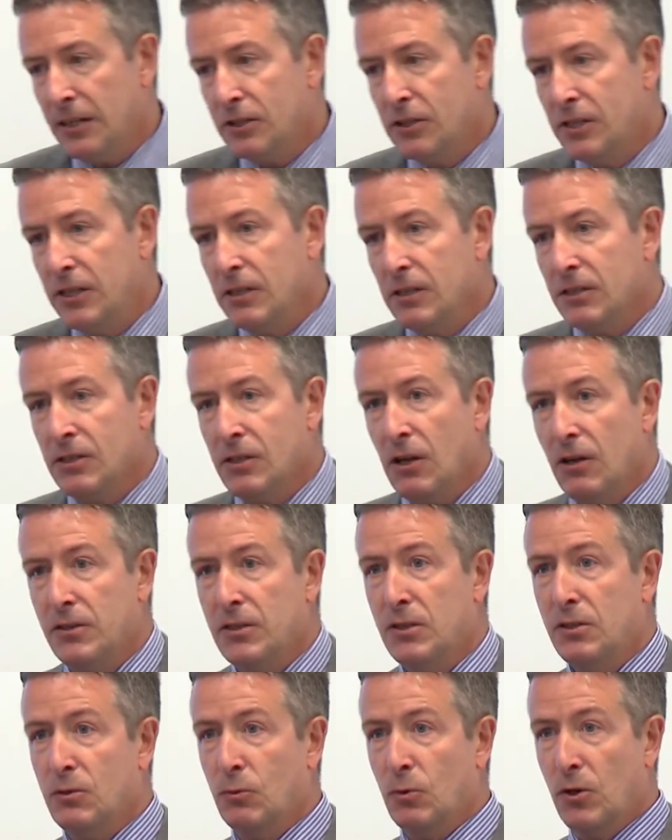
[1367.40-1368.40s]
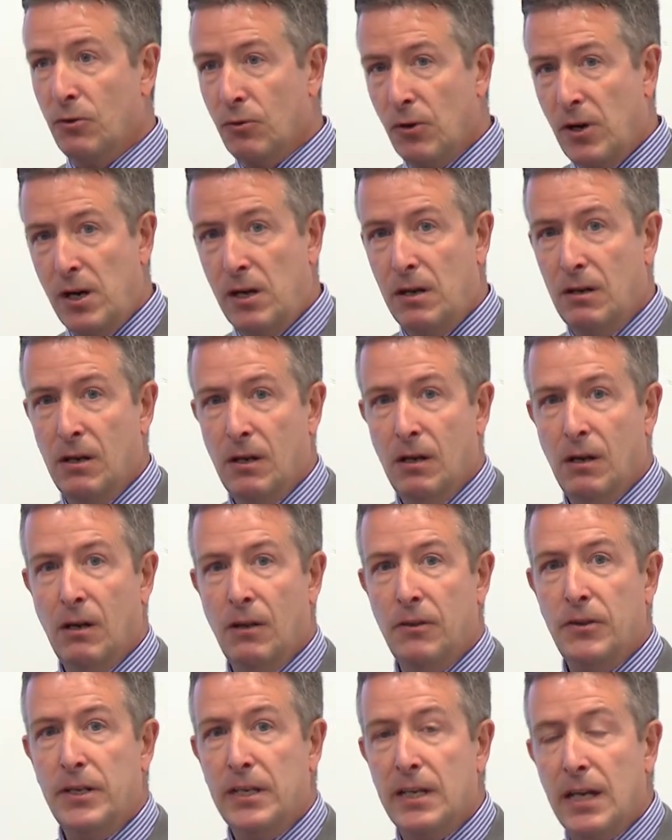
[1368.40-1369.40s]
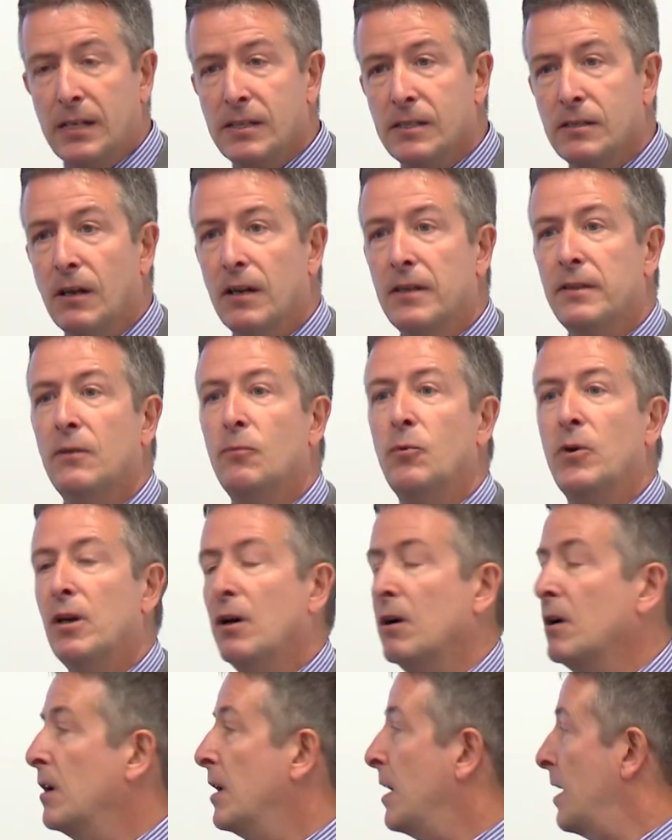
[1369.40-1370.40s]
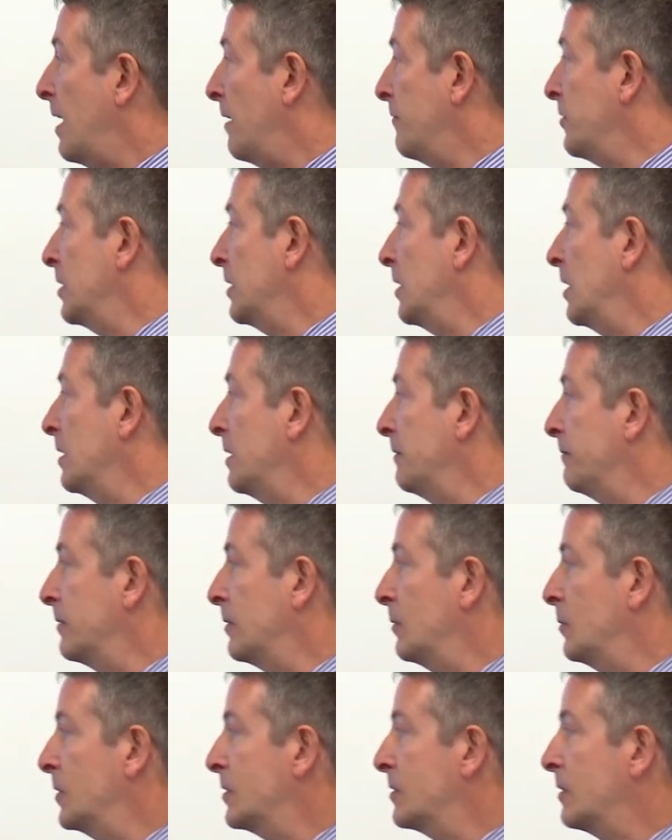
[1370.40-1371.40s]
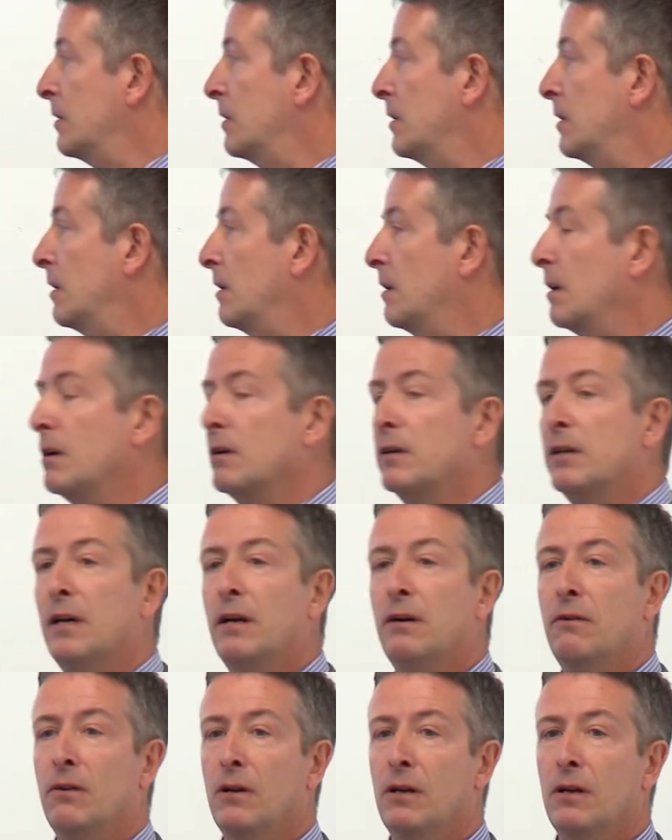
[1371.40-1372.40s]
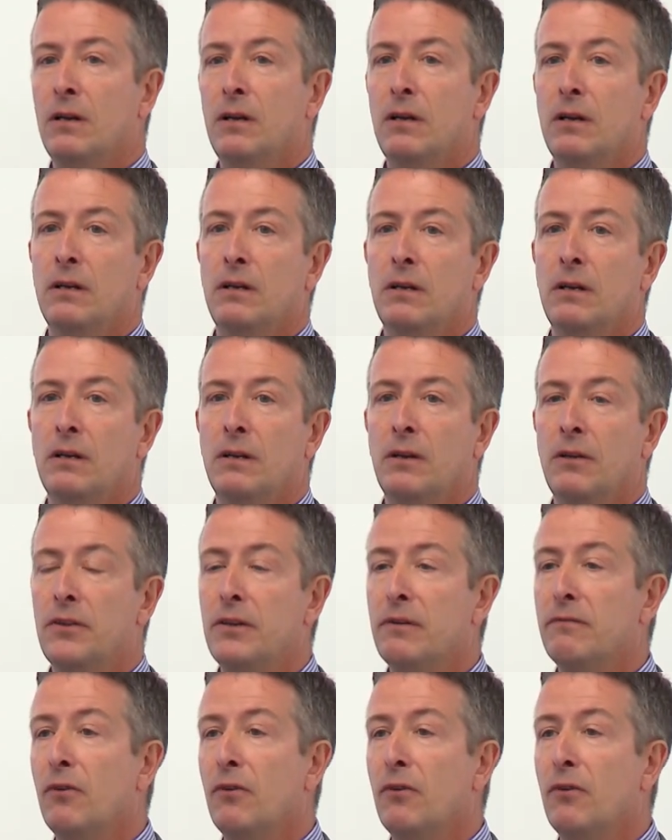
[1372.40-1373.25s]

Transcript: actually starting to agree on the yes side, that we are having an influence on the